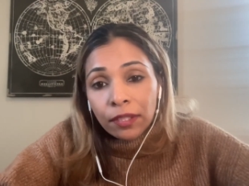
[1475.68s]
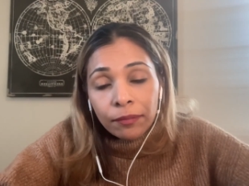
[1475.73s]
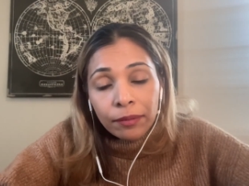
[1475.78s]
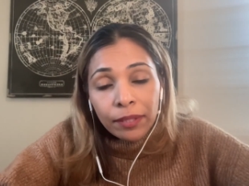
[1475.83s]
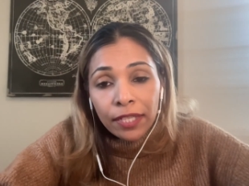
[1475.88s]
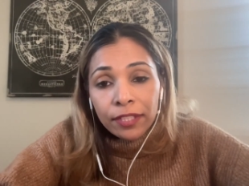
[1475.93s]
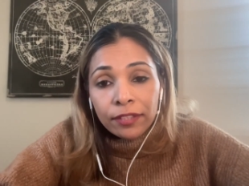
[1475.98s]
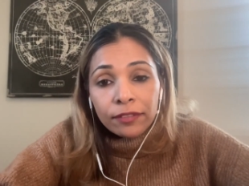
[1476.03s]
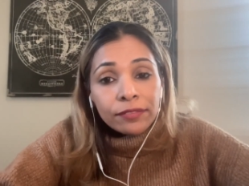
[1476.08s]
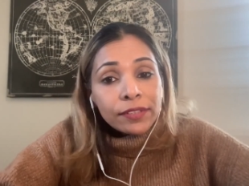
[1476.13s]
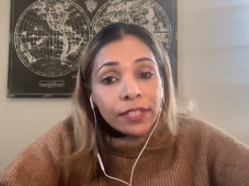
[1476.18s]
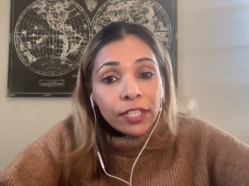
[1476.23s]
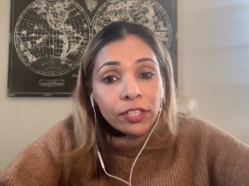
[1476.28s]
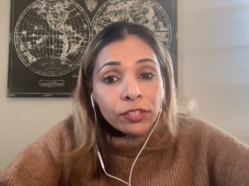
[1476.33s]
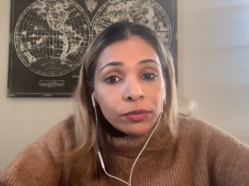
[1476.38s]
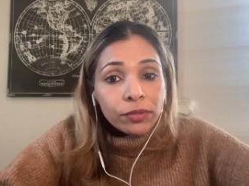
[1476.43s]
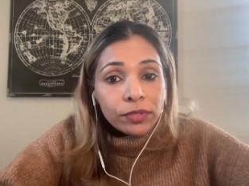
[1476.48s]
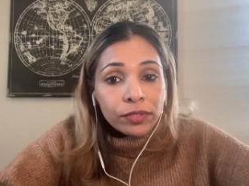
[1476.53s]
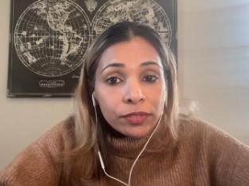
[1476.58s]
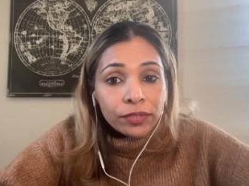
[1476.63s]
kind of
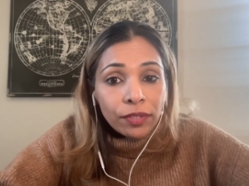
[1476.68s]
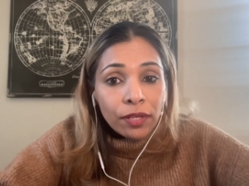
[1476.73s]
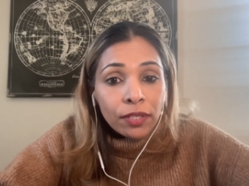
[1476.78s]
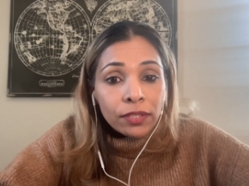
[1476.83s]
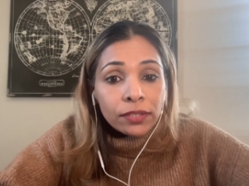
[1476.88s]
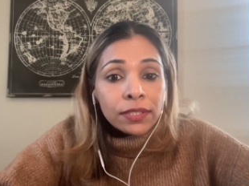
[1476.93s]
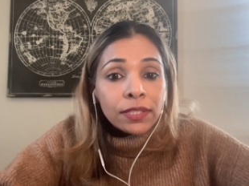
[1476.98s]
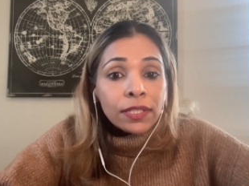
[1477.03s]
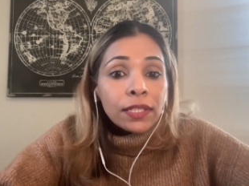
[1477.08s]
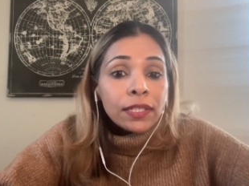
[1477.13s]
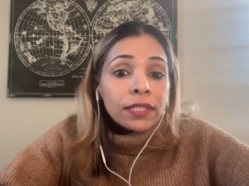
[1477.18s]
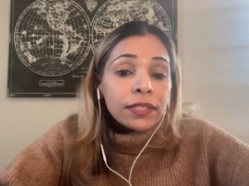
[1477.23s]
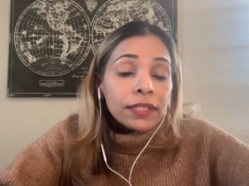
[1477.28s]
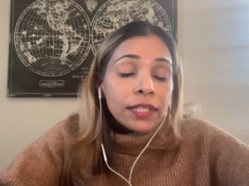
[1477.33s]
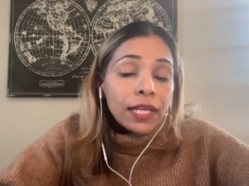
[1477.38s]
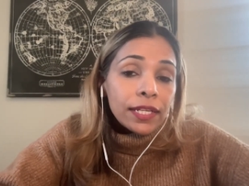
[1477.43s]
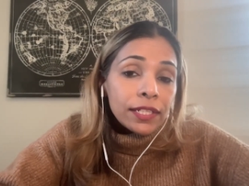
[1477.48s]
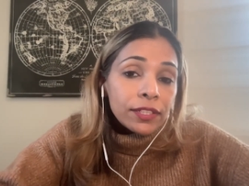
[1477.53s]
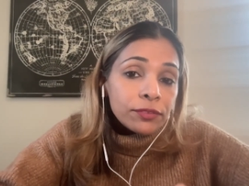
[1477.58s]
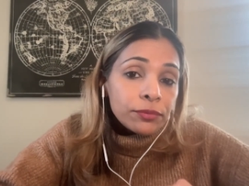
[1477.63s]
sexual assault
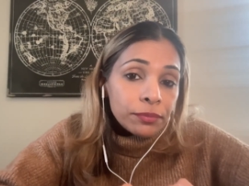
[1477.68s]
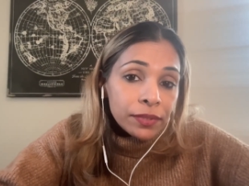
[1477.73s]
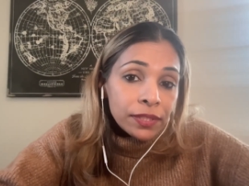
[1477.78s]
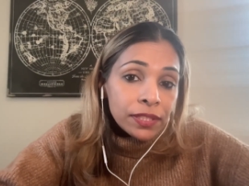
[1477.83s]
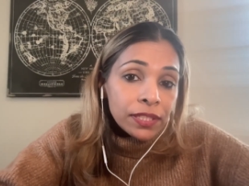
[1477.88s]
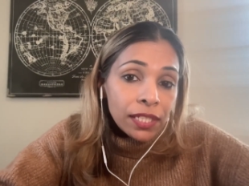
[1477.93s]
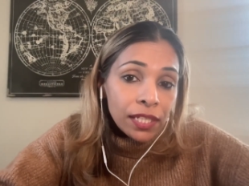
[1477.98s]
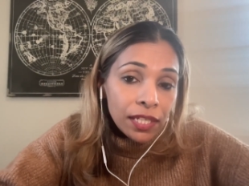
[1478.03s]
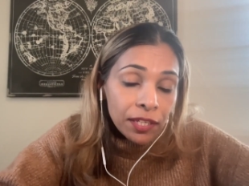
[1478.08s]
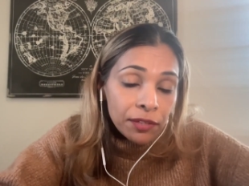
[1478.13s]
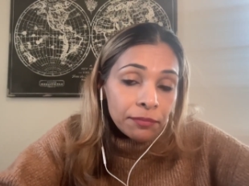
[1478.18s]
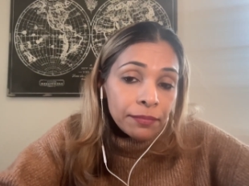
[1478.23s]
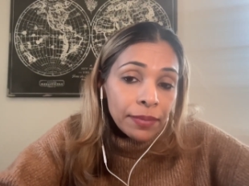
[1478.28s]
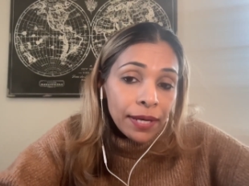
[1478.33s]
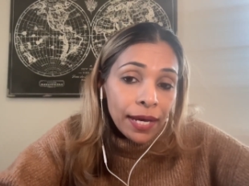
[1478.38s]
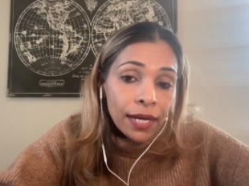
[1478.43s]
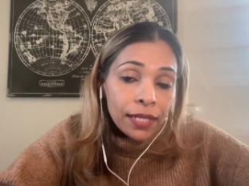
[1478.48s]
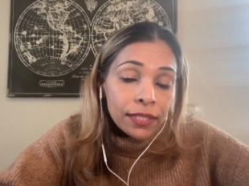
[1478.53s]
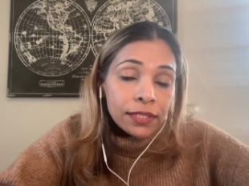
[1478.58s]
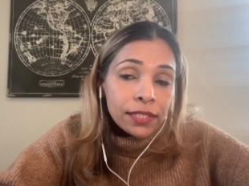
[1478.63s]
that has really
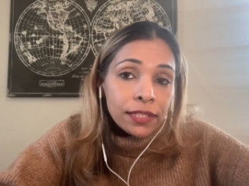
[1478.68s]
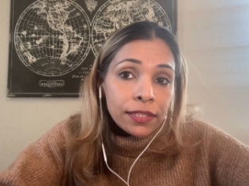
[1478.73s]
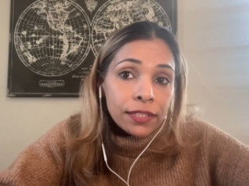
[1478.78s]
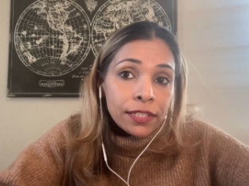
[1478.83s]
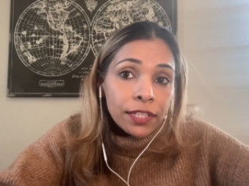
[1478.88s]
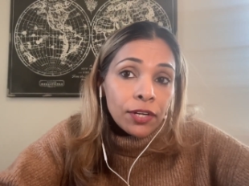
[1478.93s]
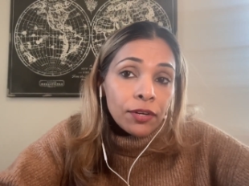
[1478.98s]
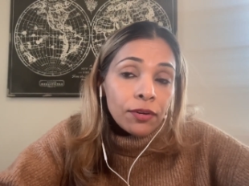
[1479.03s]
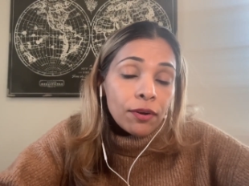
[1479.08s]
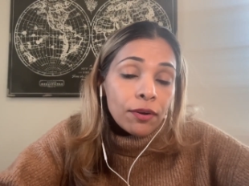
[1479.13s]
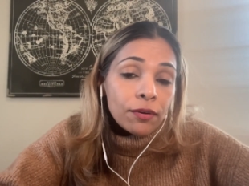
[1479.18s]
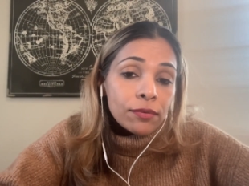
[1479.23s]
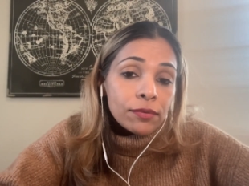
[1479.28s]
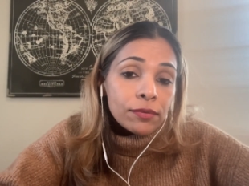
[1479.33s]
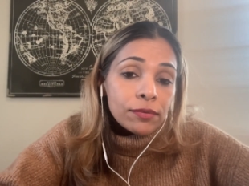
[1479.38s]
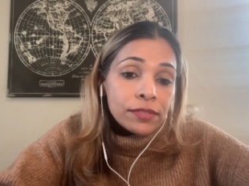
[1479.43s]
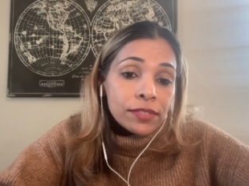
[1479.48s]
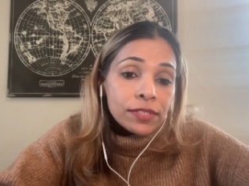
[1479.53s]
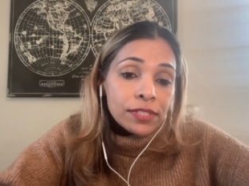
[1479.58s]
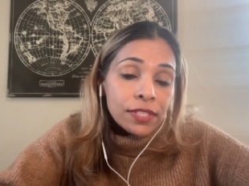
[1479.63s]
impacted their
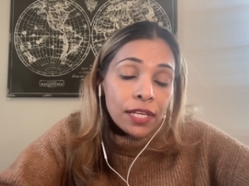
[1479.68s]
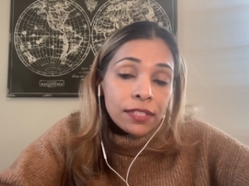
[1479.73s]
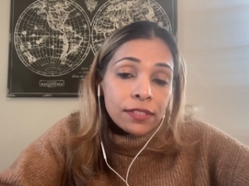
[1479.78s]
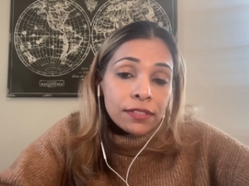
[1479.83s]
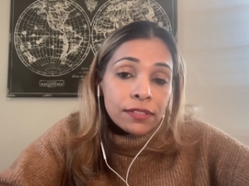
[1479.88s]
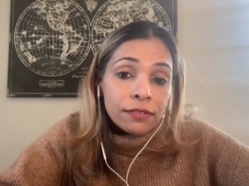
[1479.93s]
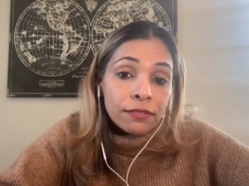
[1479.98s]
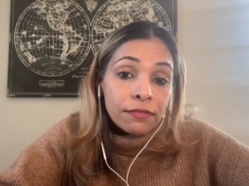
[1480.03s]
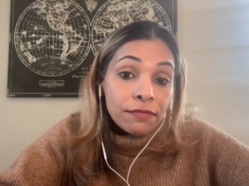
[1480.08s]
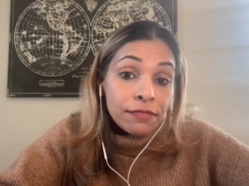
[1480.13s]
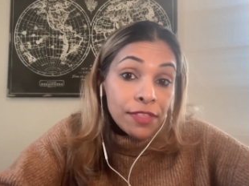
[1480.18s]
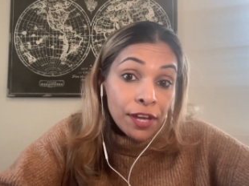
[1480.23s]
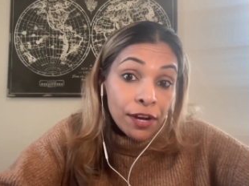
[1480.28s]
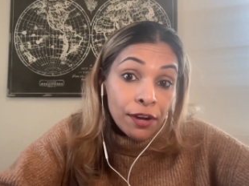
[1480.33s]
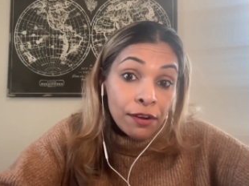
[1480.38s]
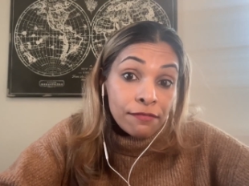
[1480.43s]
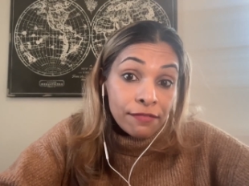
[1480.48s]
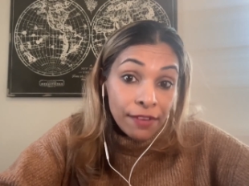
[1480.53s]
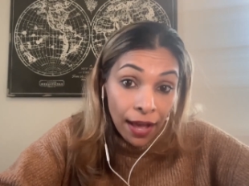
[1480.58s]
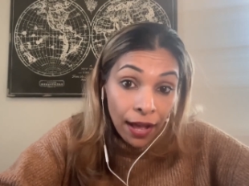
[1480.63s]
own sense of
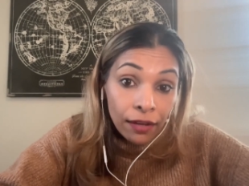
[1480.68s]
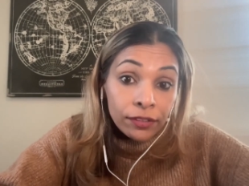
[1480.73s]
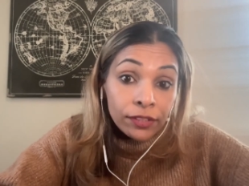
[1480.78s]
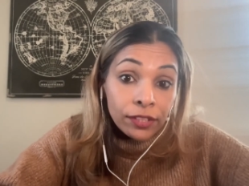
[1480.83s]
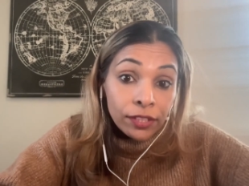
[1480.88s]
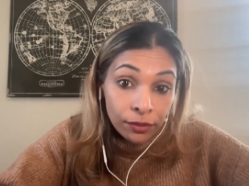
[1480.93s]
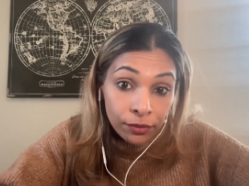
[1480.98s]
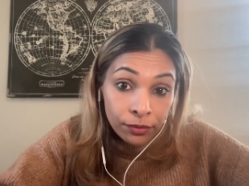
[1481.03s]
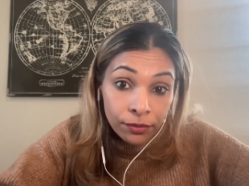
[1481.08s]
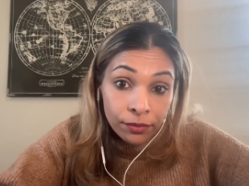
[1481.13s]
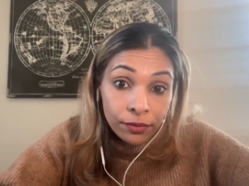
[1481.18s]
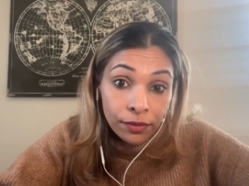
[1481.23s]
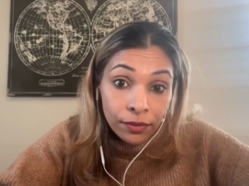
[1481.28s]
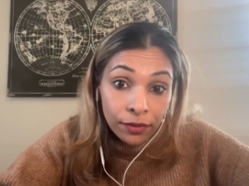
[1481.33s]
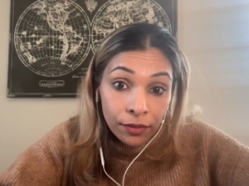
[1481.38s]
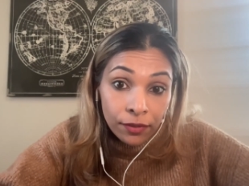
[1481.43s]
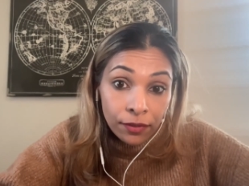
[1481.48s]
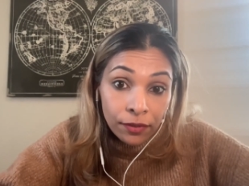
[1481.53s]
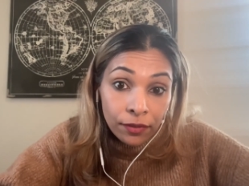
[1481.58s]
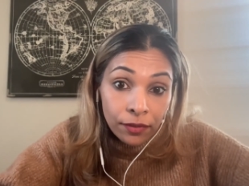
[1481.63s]
their value,
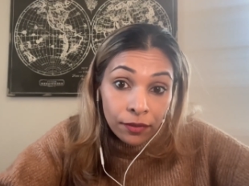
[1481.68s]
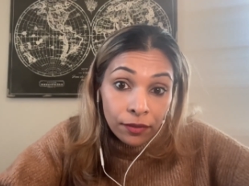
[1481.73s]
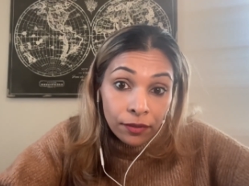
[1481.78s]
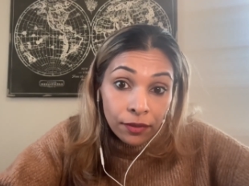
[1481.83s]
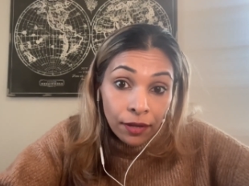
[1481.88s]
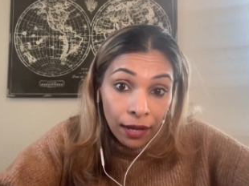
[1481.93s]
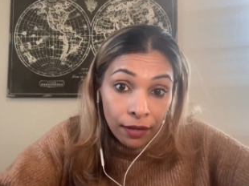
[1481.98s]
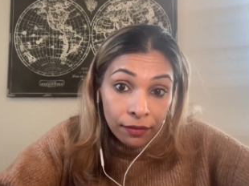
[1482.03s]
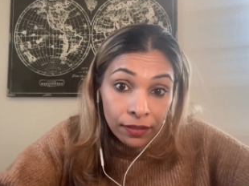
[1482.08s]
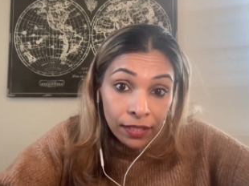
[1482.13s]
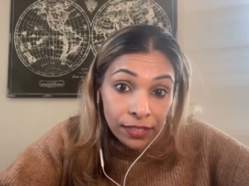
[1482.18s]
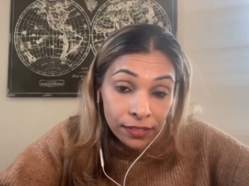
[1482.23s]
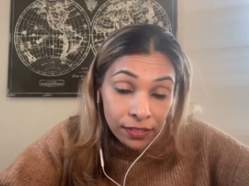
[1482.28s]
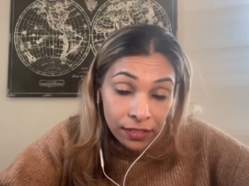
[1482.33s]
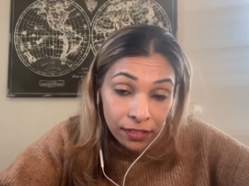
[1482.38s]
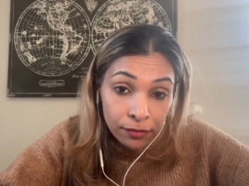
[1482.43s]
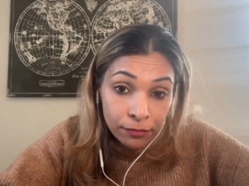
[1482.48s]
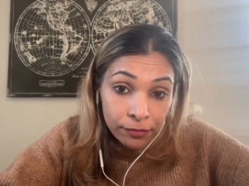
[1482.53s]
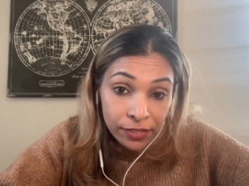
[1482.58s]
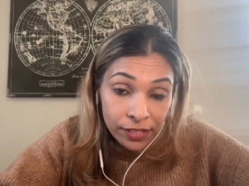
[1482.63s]
how they
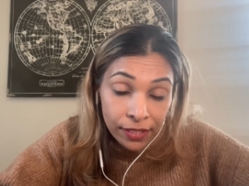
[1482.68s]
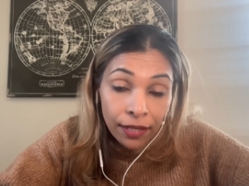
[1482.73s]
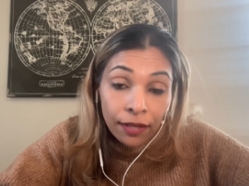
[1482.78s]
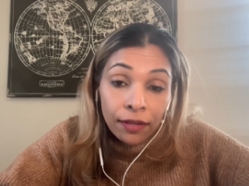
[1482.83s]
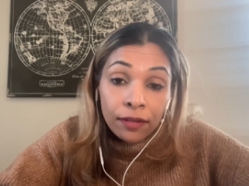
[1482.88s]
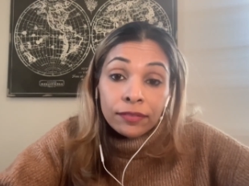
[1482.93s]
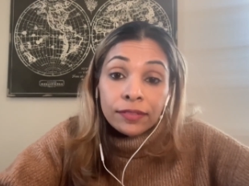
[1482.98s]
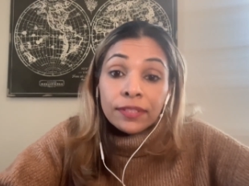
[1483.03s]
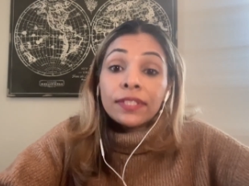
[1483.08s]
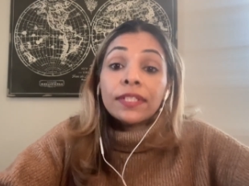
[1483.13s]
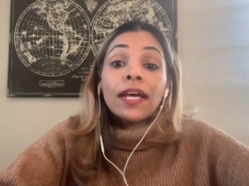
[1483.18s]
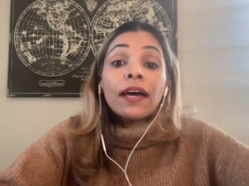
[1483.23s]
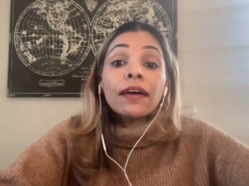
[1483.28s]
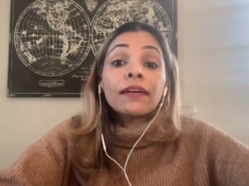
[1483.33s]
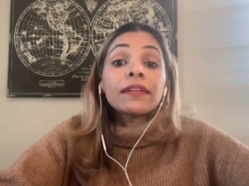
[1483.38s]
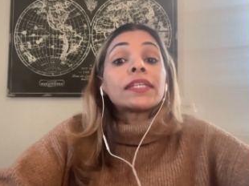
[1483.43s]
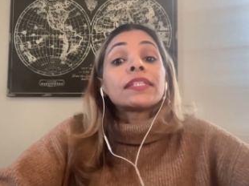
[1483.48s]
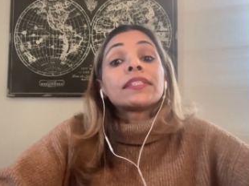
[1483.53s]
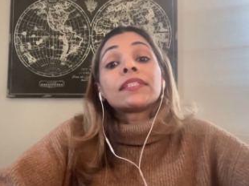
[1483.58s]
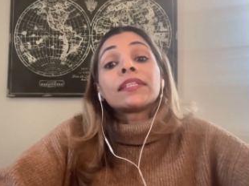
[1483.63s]
see themselves and
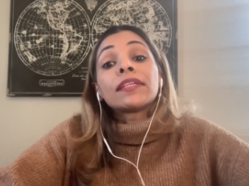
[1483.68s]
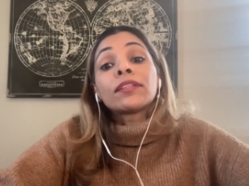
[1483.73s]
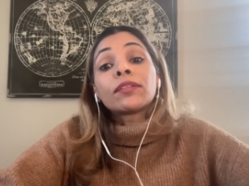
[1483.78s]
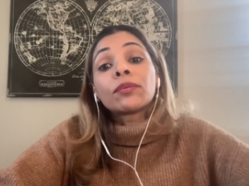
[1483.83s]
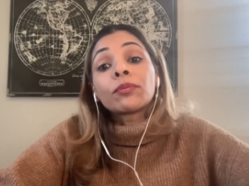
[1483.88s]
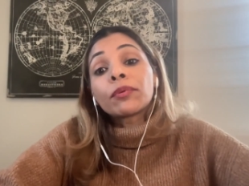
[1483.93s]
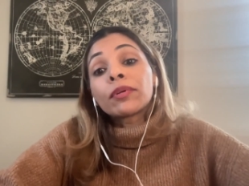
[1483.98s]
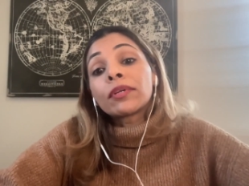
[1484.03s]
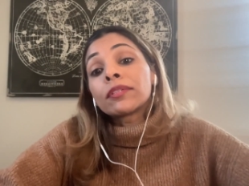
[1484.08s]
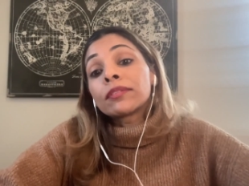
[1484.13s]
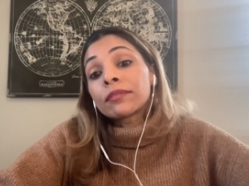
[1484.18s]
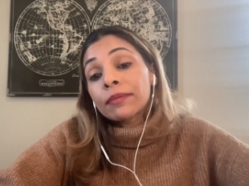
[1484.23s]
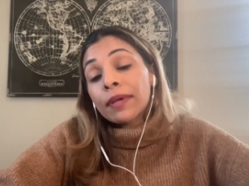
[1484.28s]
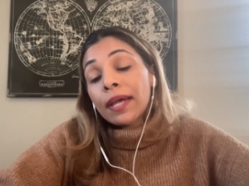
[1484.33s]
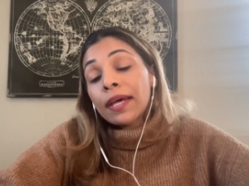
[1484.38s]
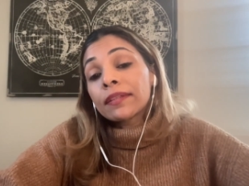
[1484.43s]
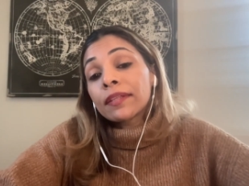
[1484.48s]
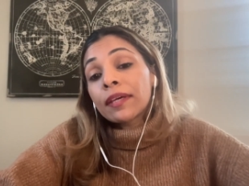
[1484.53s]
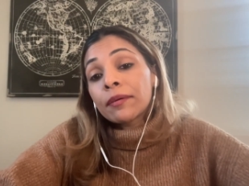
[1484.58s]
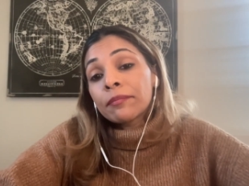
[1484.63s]
how they see the world
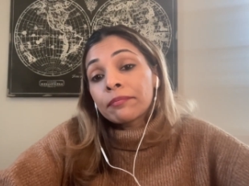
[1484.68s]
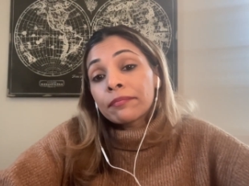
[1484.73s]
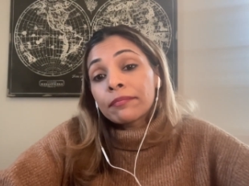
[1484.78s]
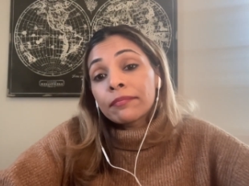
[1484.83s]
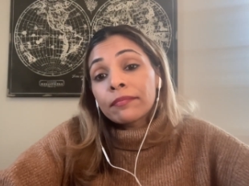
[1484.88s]
around them.